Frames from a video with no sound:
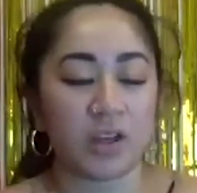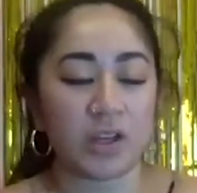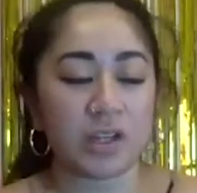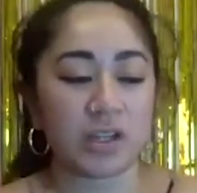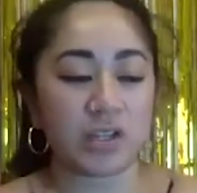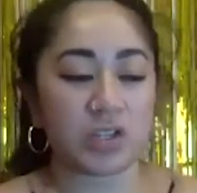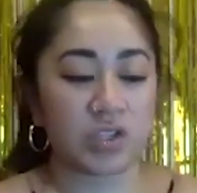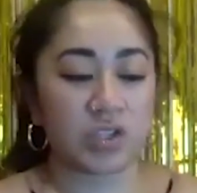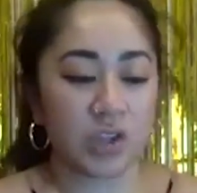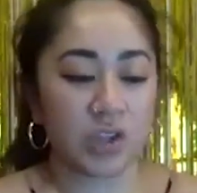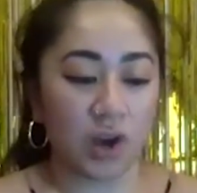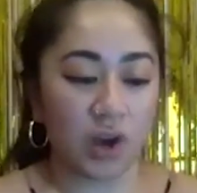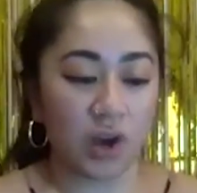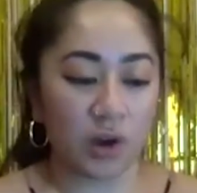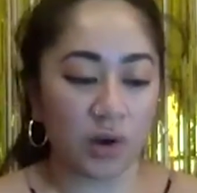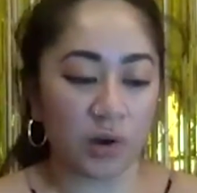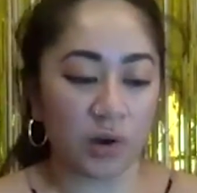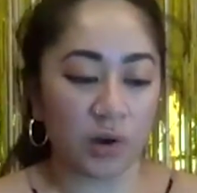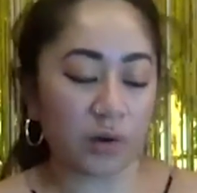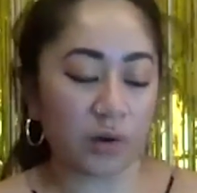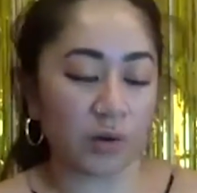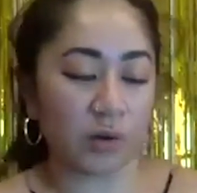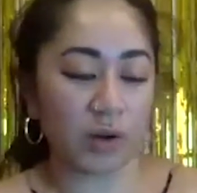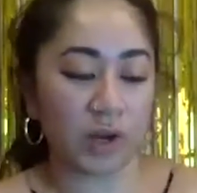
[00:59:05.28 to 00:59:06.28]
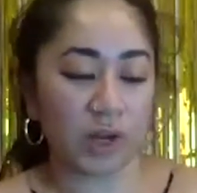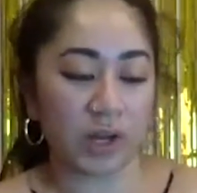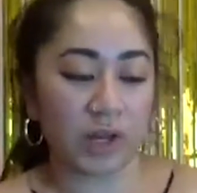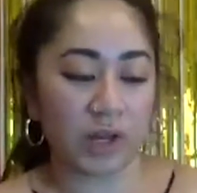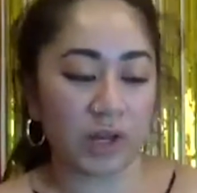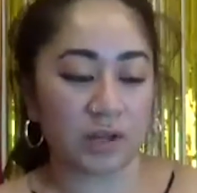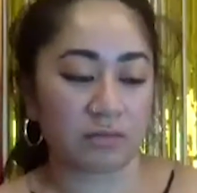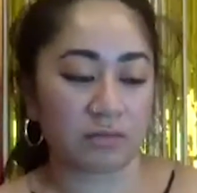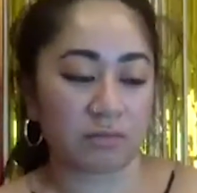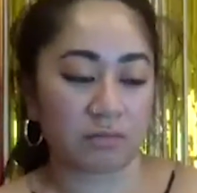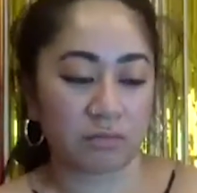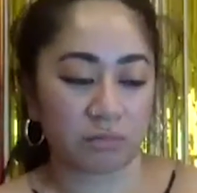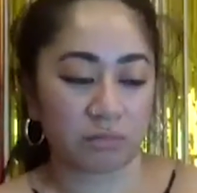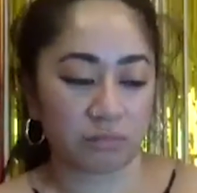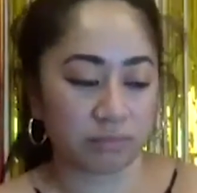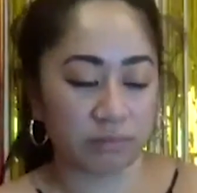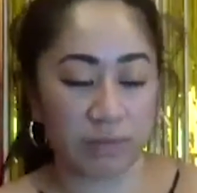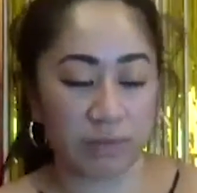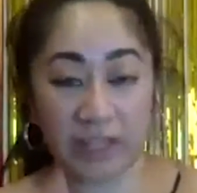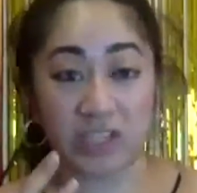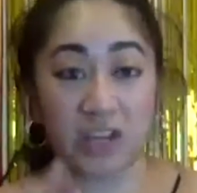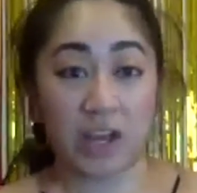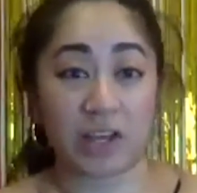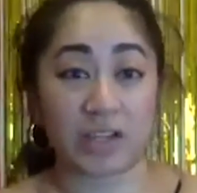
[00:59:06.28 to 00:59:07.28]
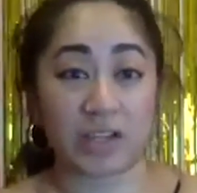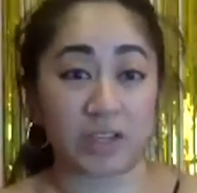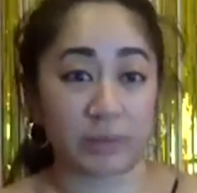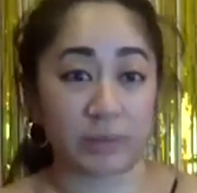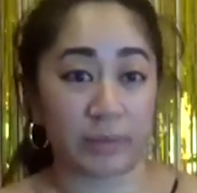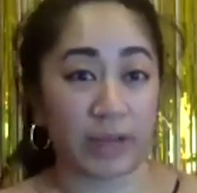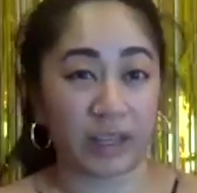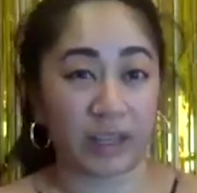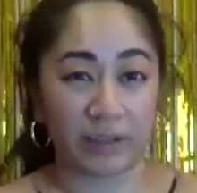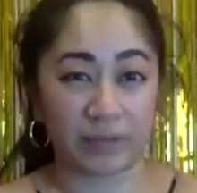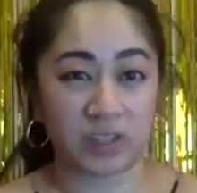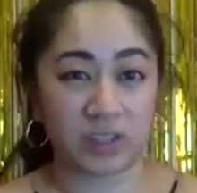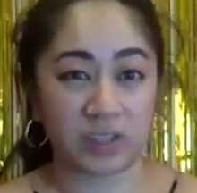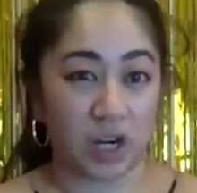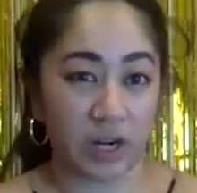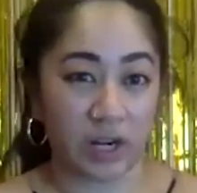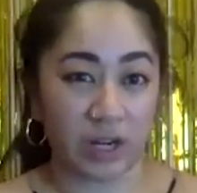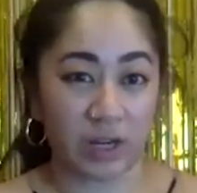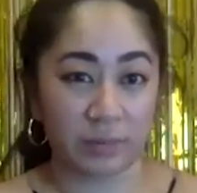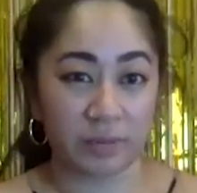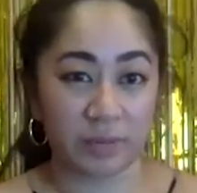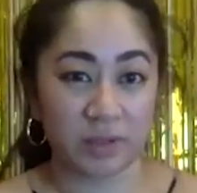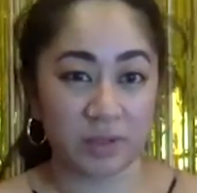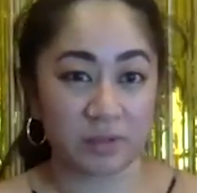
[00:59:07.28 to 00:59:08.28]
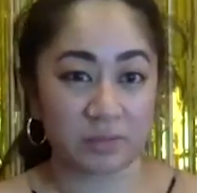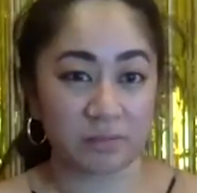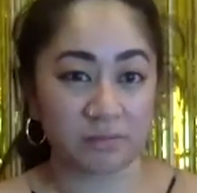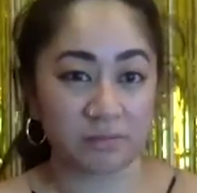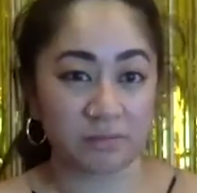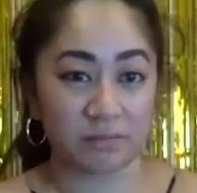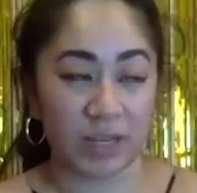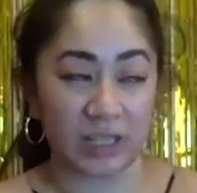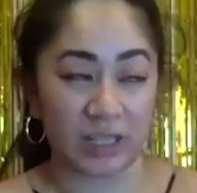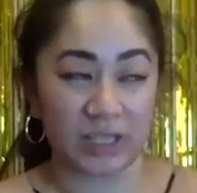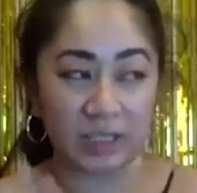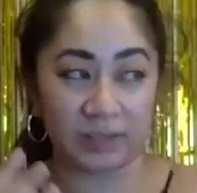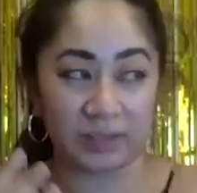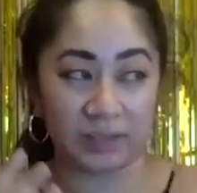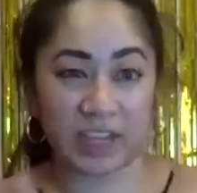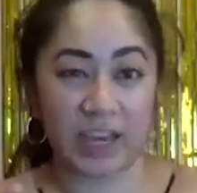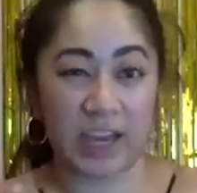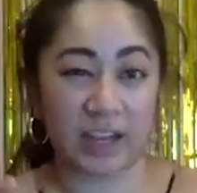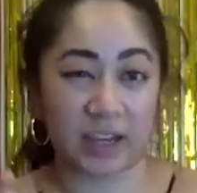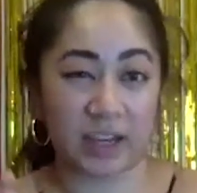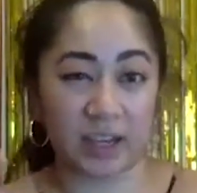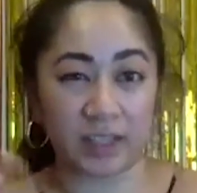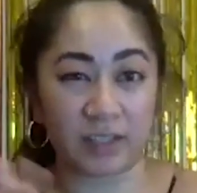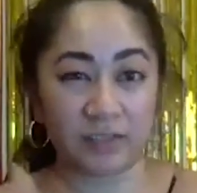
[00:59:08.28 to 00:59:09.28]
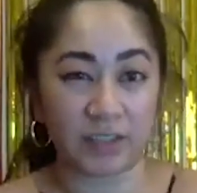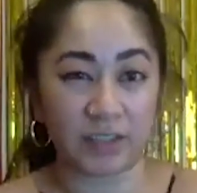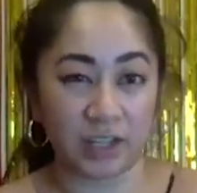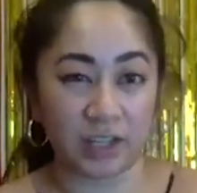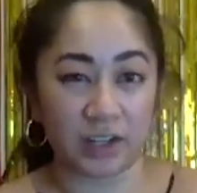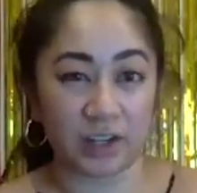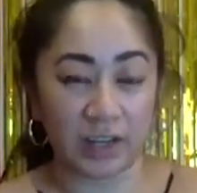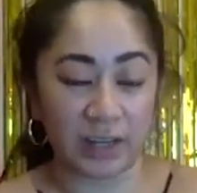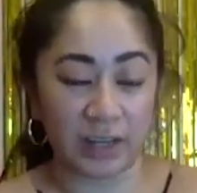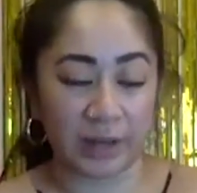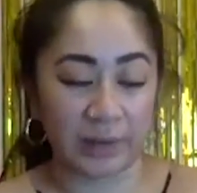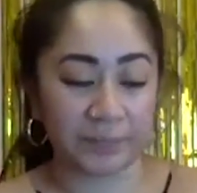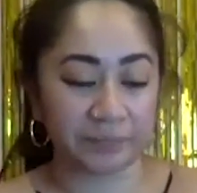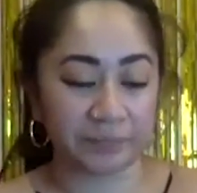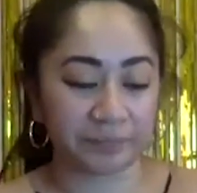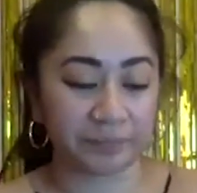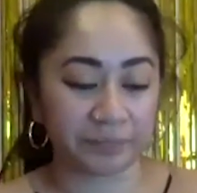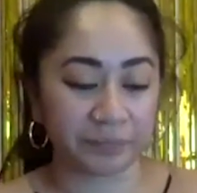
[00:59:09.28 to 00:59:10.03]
So that's awesome. I love startups. I love tech. I love the internet.